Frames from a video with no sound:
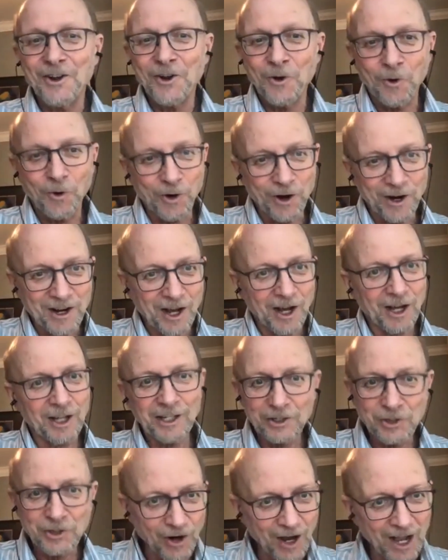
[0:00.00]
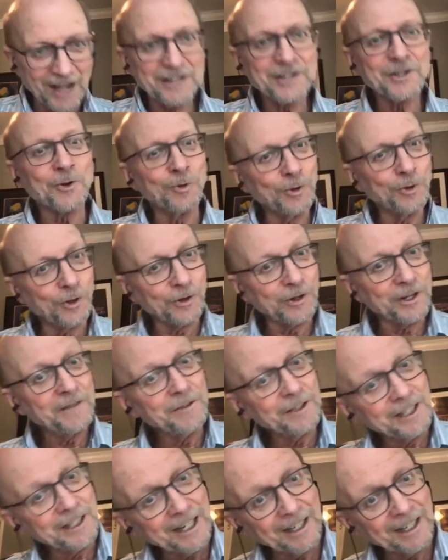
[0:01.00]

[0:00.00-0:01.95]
or a college or high school, or even an